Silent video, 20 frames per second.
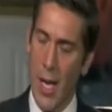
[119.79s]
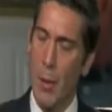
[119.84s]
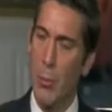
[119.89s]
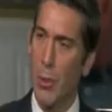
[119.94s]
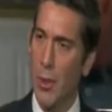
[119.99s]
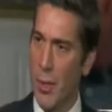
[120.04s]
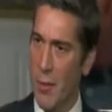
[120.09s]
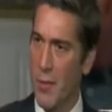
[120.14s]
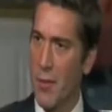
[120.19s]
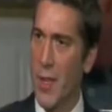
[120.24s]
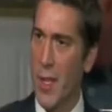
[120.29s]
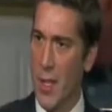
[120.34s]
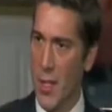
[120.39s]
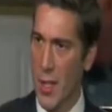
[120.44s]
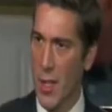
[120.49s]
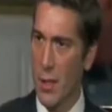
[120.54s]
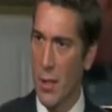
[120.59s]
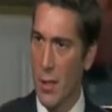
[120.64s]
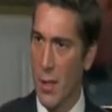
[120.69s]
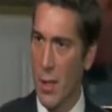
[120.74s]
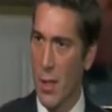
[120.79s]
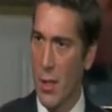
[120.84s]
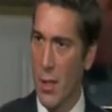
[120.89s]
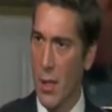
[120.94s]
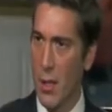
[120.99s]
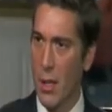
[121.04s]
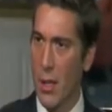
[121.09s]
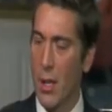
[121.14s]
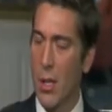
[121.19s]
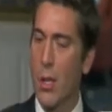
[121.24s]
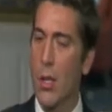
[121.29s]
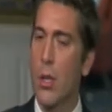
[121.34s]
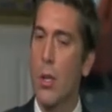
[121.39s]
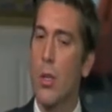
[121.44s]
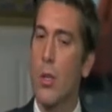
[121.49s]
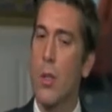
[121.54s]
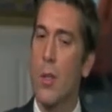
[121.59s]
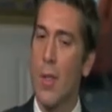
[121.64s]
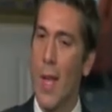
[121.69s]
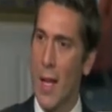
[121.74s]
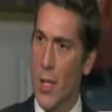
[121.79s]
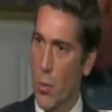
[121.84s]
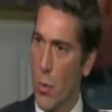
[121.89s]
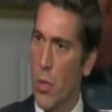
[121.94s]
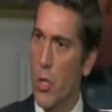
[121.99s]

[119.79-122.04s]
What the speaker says: to fix it, that's when you would.